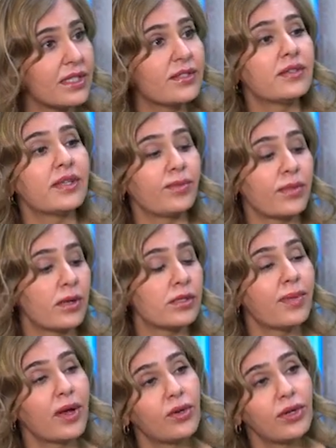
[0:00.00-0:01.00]
So sometimes
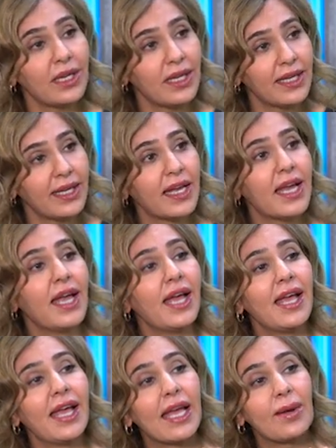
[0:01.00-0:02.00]
microneedling
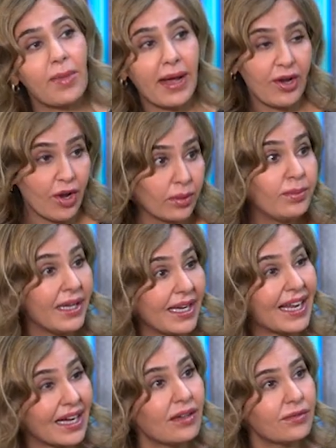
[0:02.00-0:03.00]
might not be
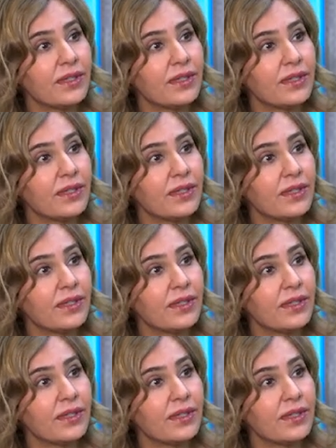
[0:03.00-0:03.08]
enough,